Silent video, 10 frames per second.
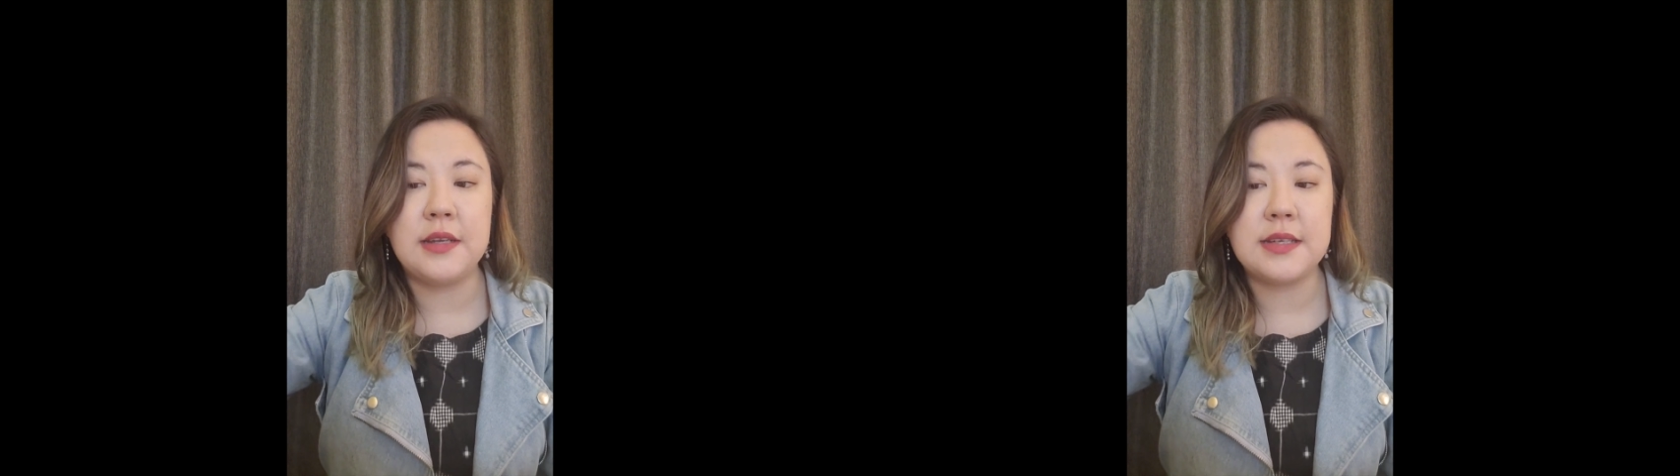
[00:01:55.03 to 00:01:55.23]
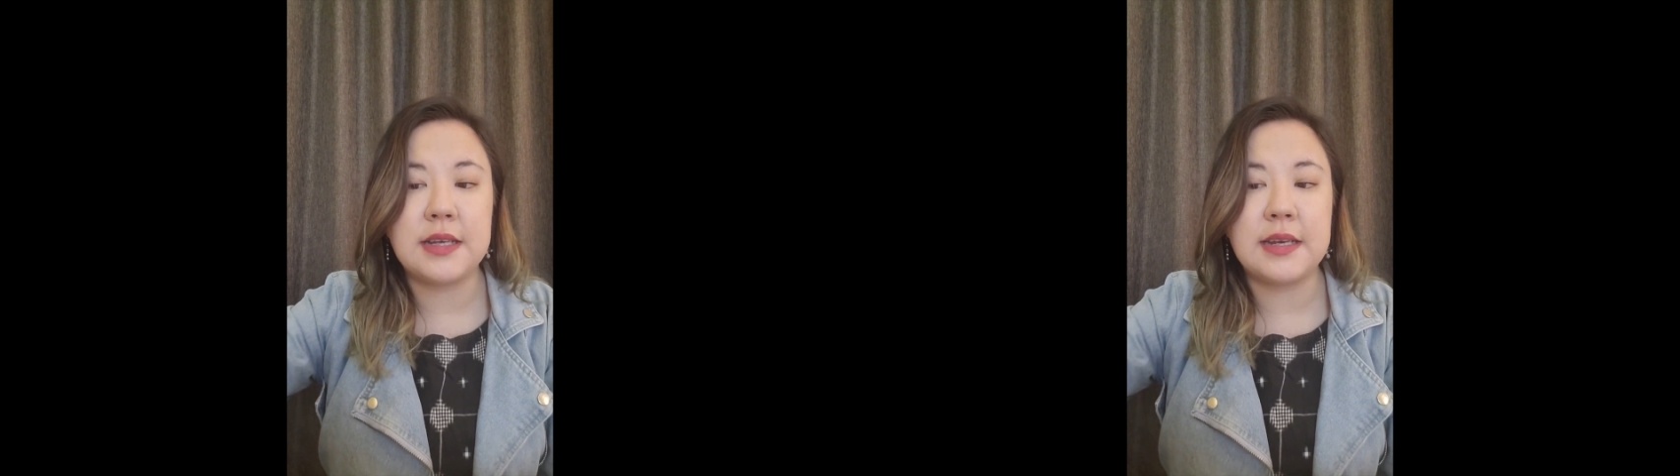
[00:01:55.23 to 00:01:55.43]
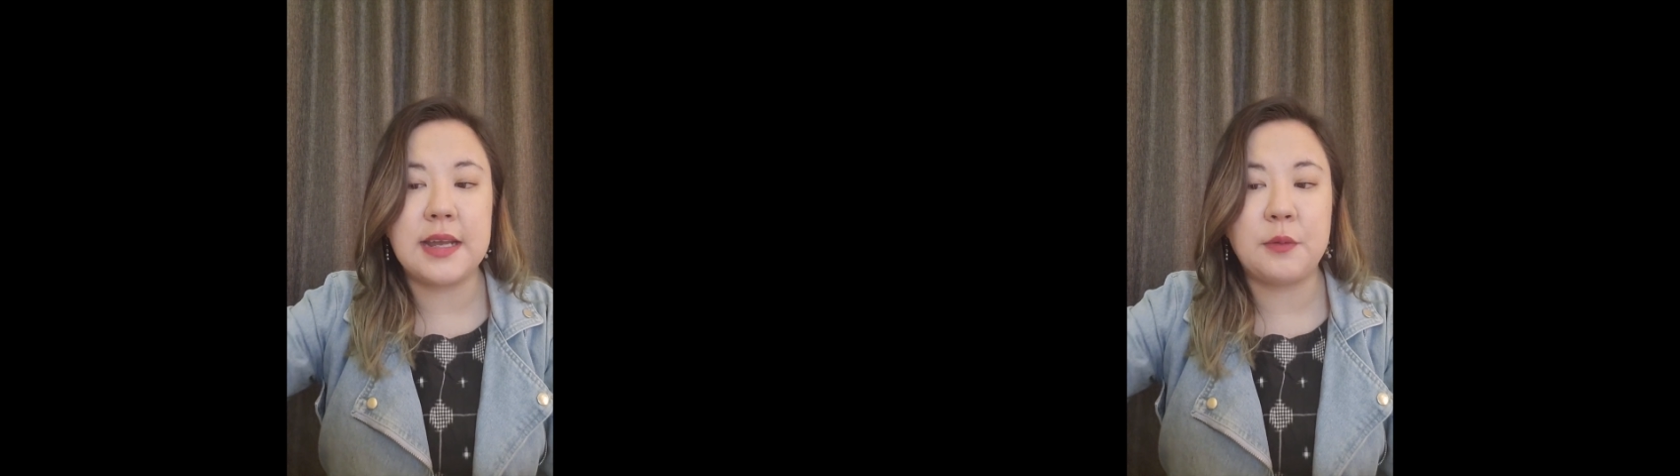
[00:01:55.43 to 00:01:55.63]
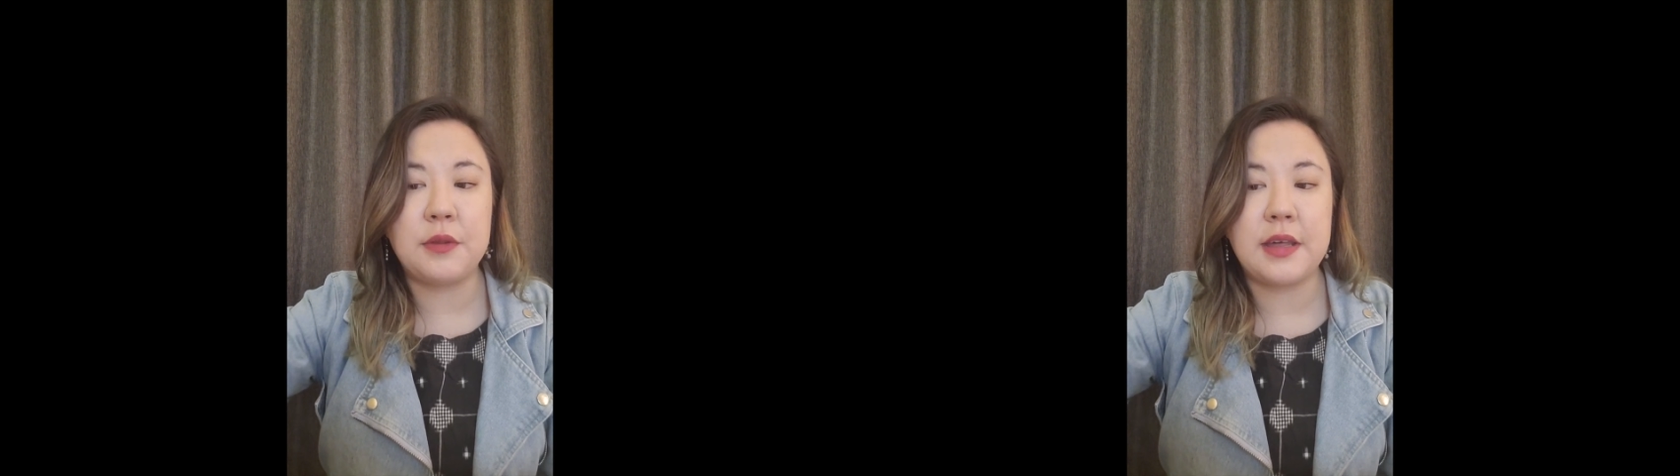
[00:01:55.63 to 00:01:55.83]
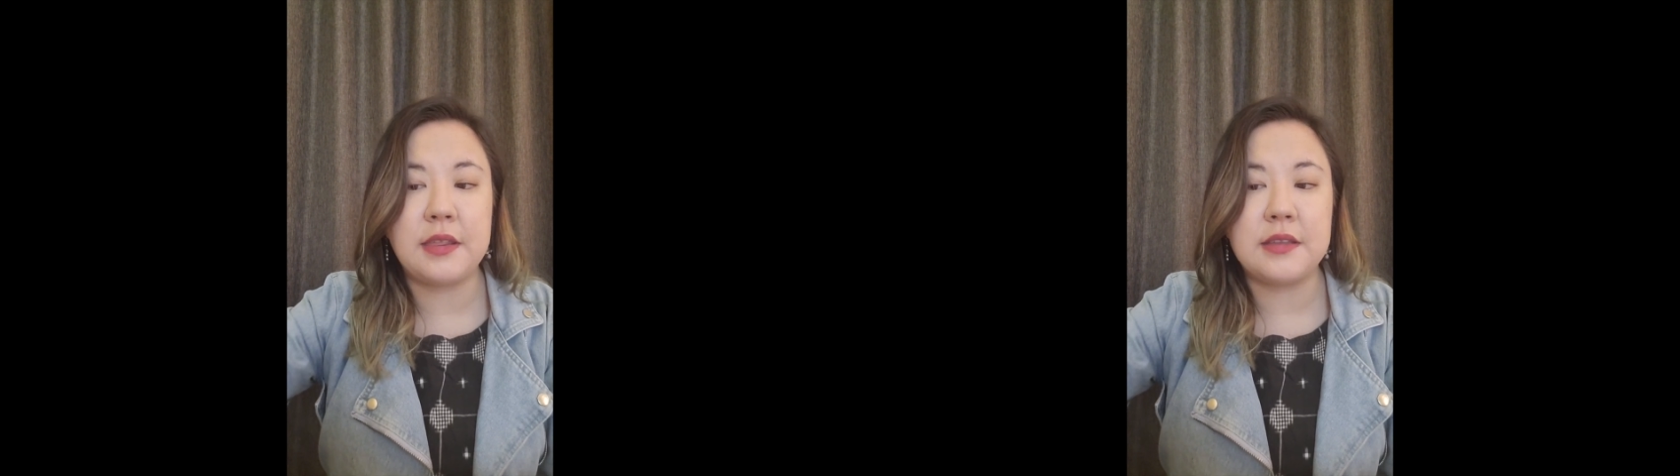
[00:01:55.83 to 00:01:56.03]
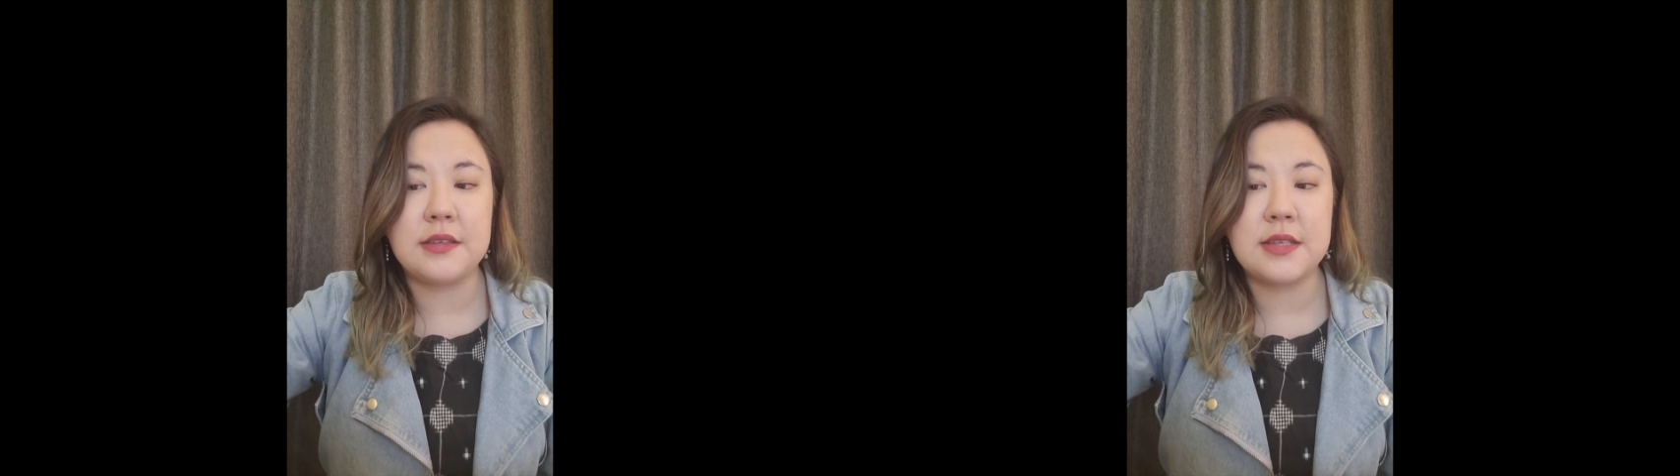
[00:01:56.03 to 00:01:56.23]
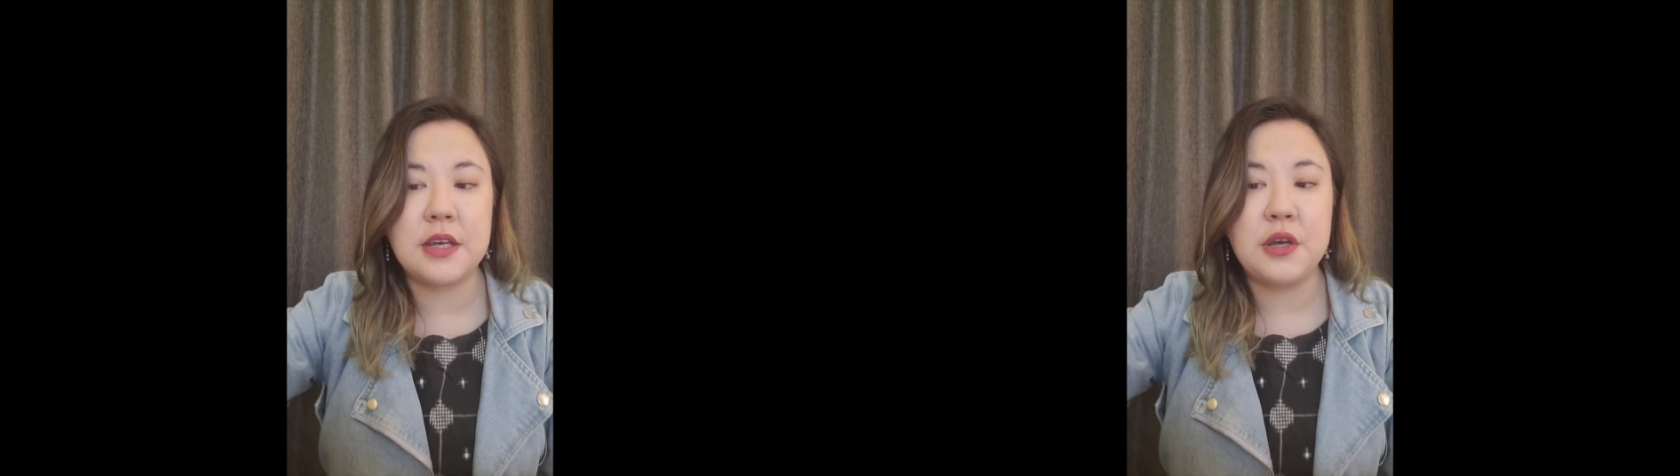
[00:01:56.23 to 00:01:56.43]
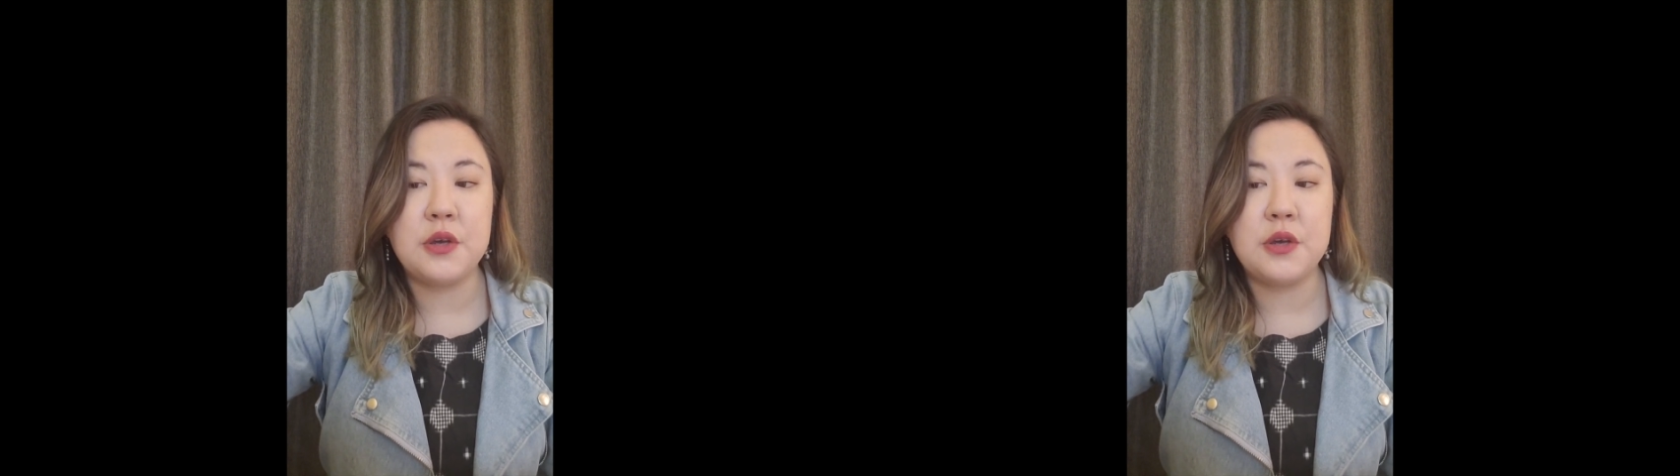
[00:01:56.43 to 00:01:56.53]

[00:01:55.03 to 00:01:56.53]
to connect with others